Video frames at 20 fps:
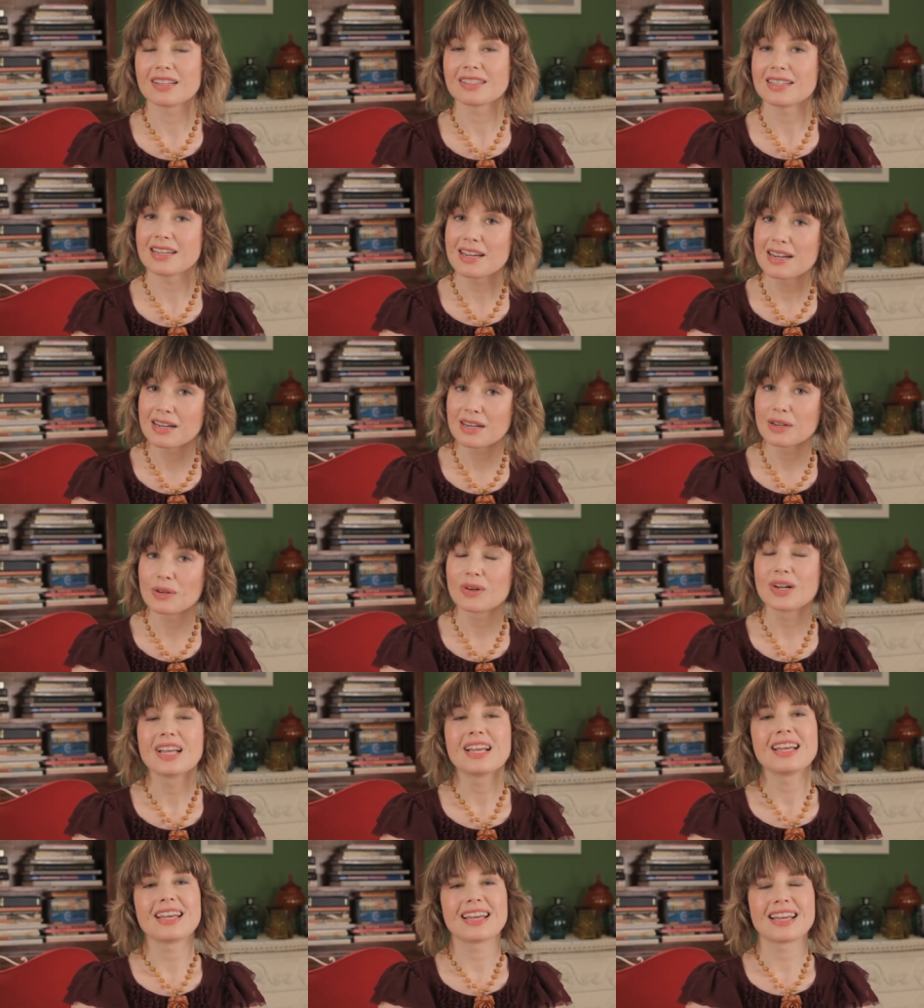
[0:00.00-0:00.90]
No,
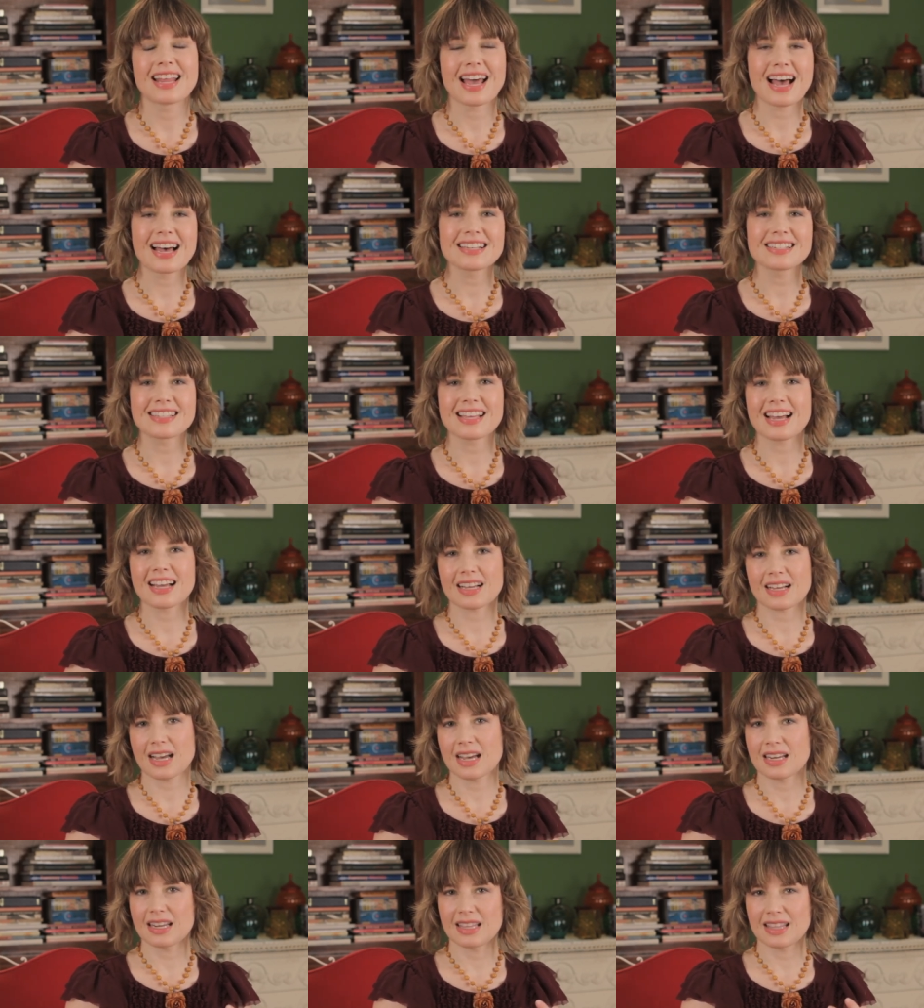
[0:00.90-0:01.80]
it has that
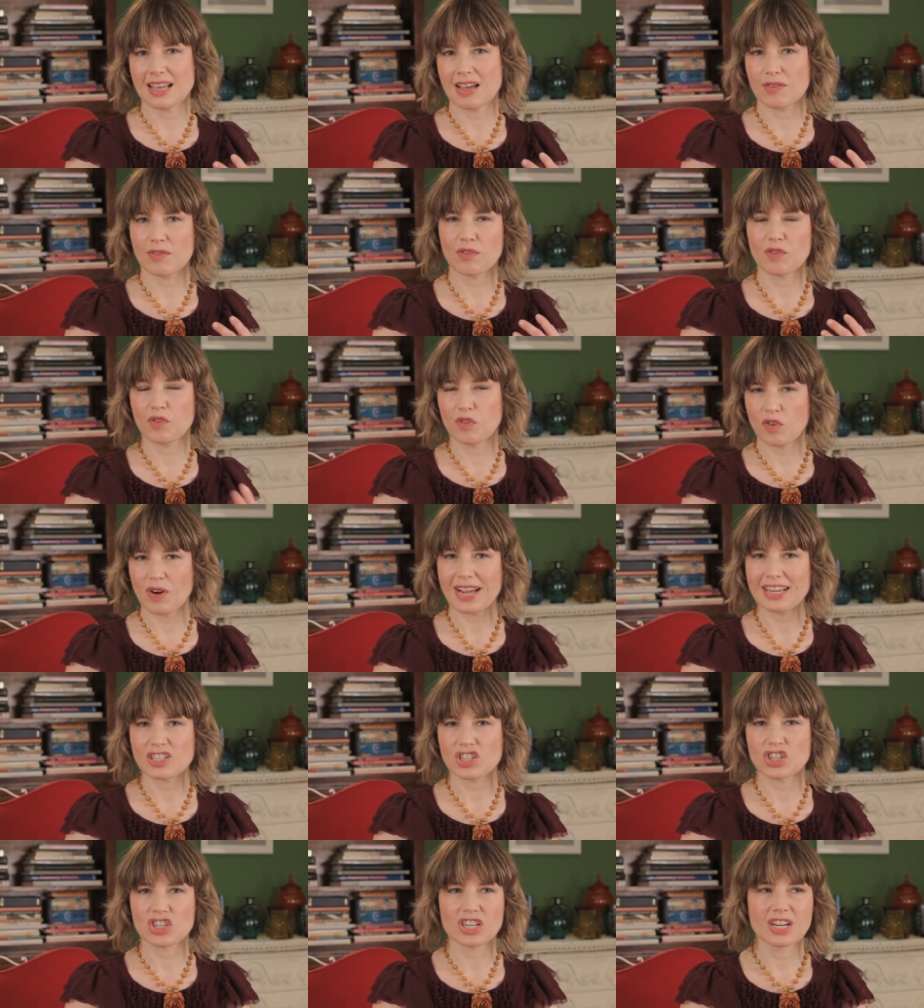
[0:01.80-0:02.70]
kind of that
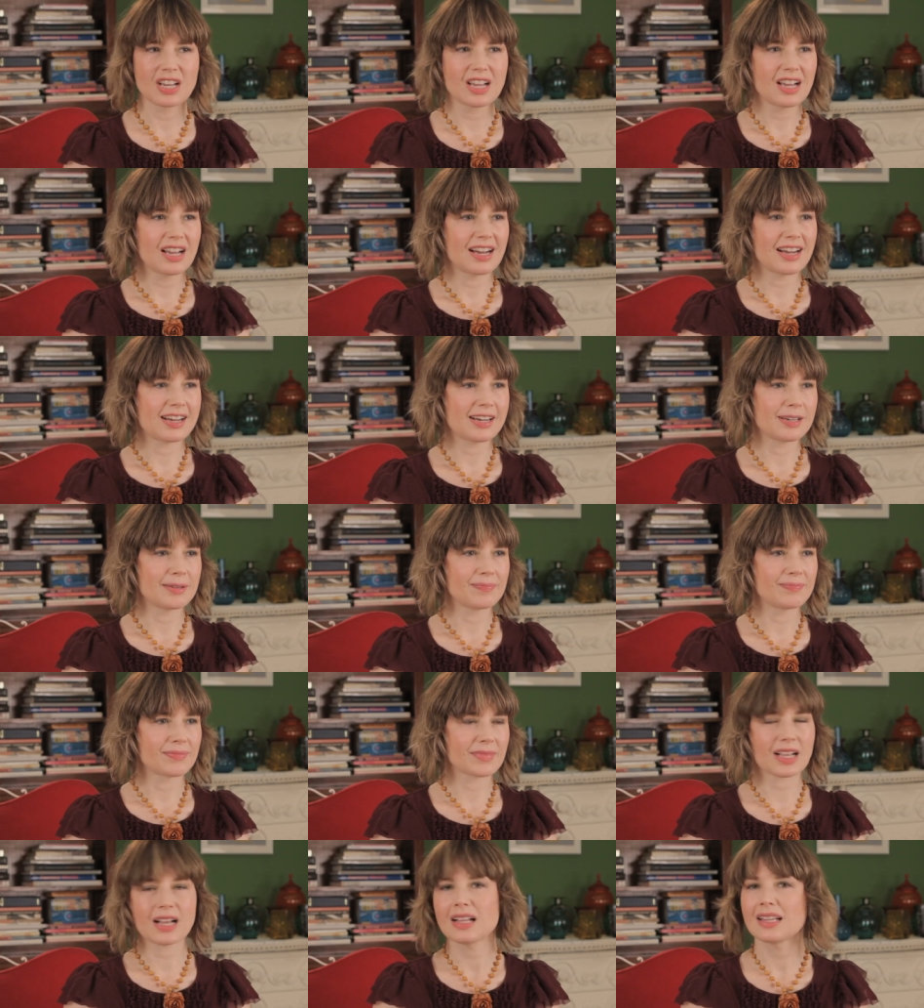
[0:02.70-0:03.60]
fresh,
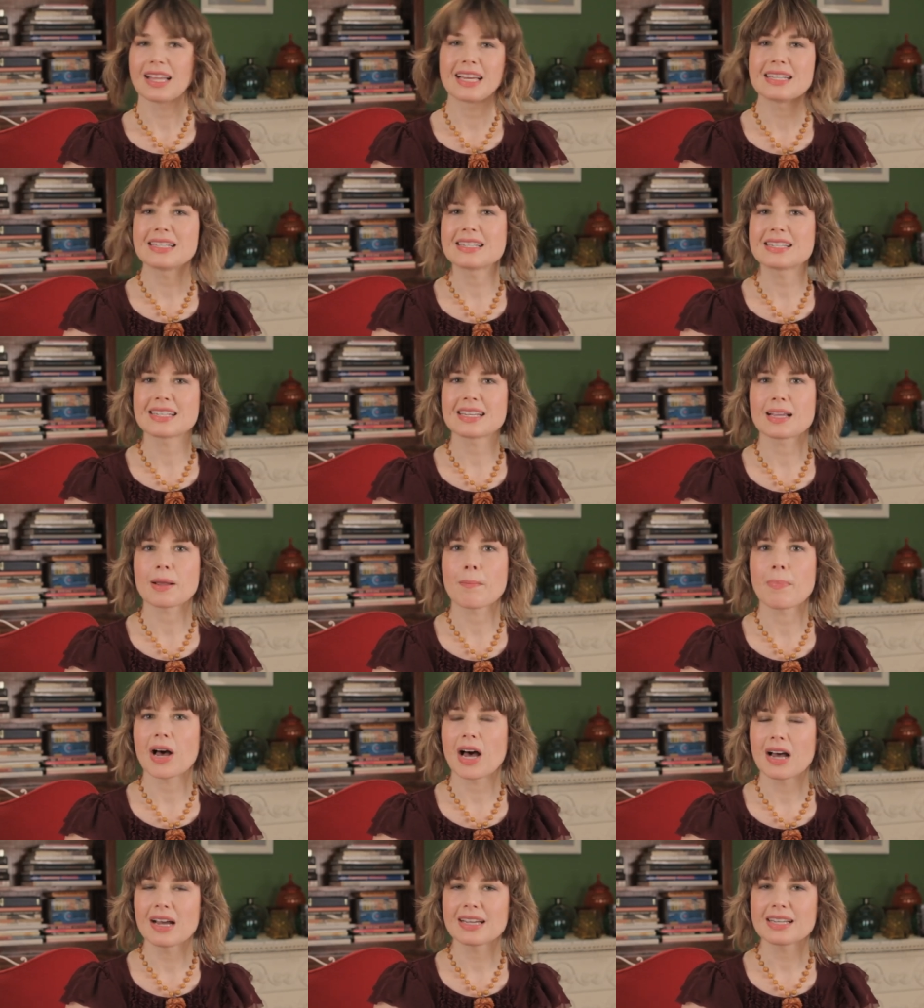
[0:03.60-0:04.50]
cleansing
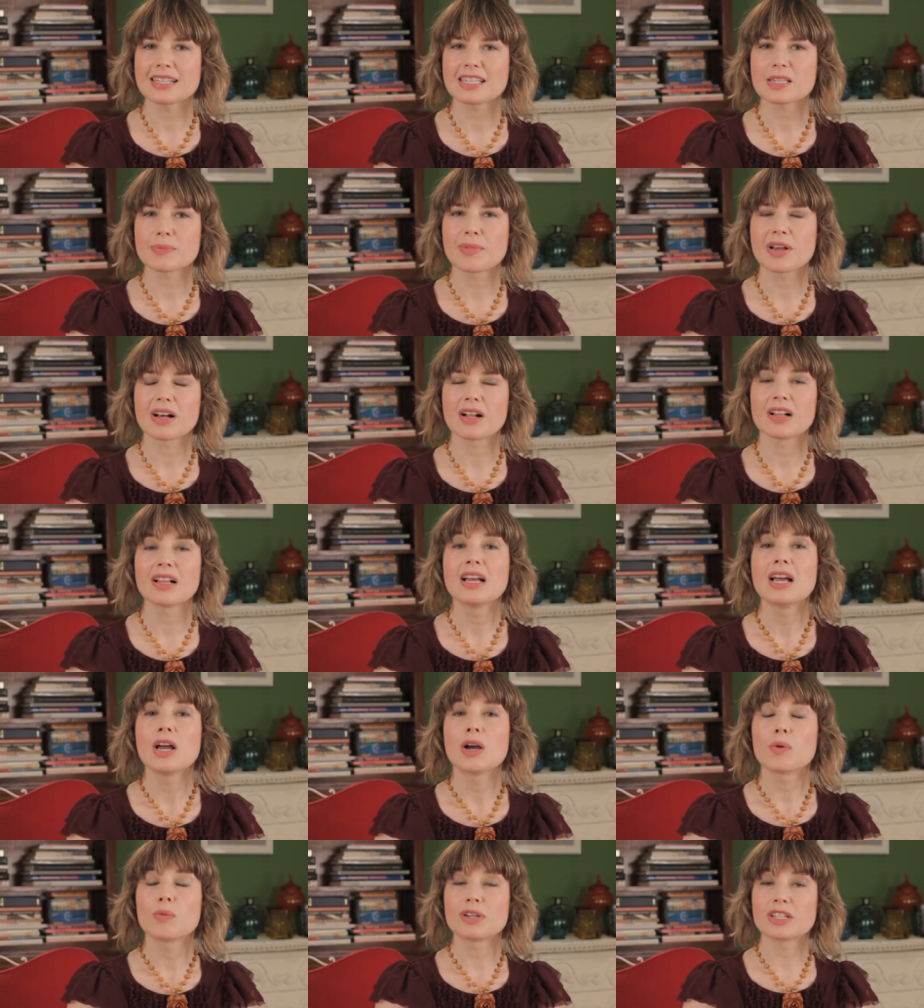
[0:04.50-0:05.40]
pine smell,
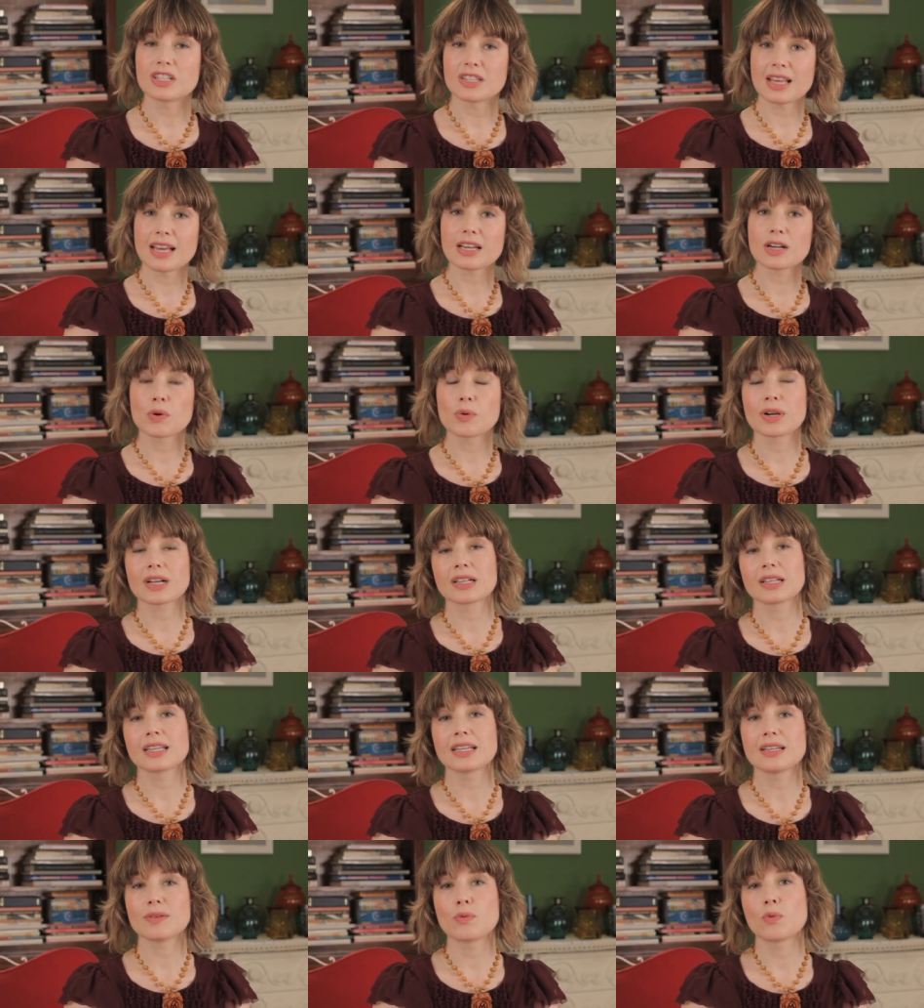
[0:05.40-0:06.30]
which then
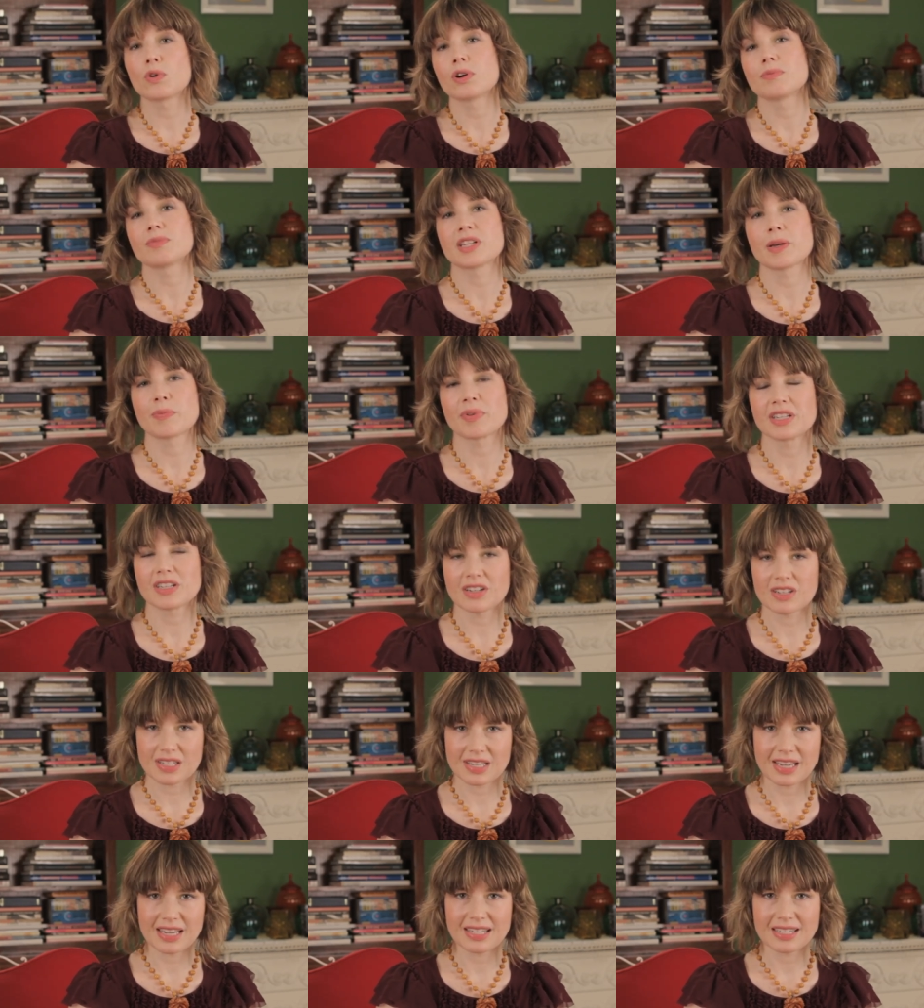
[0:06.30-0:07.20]
quickly warms up on your
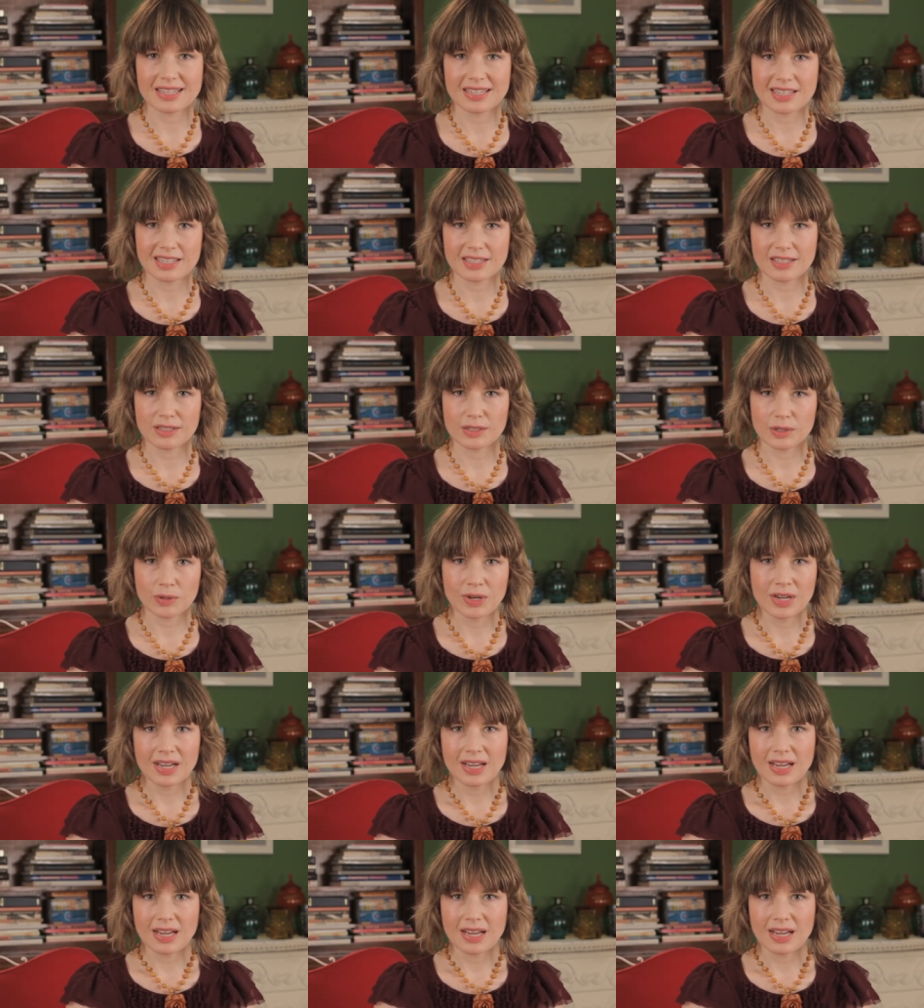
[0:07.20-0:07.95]
skin to